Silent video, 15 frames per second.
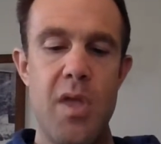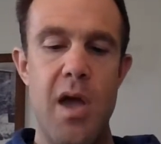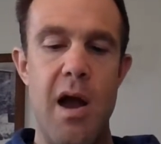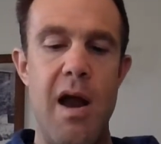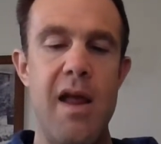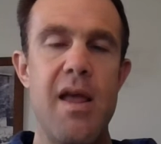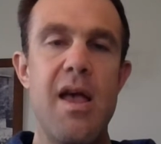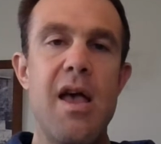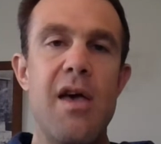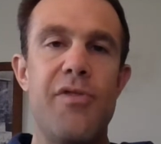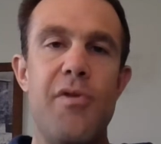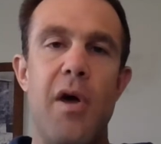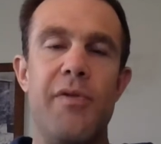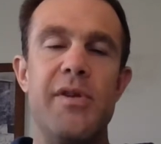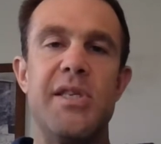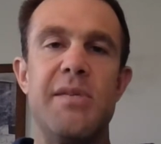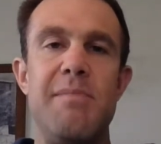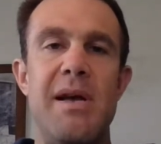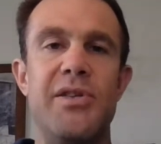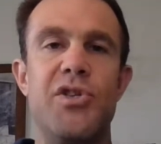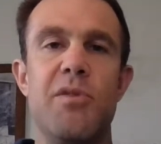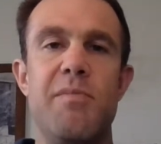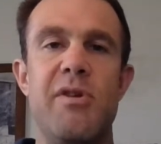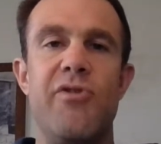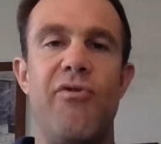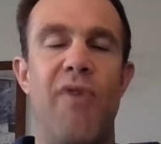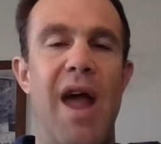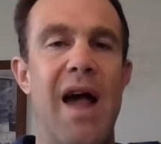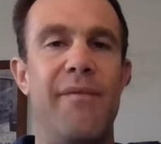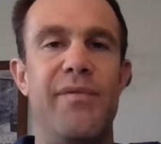All right. Throughout the semester, you'll be
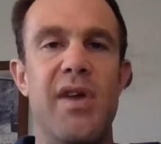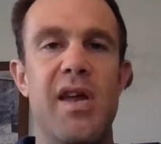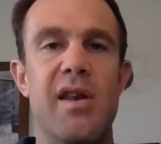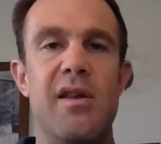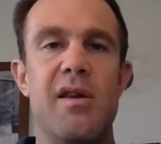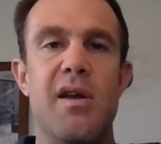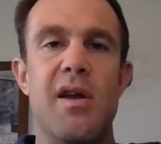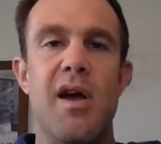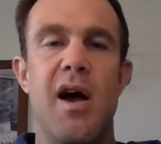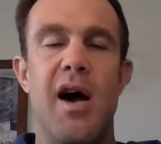drafting,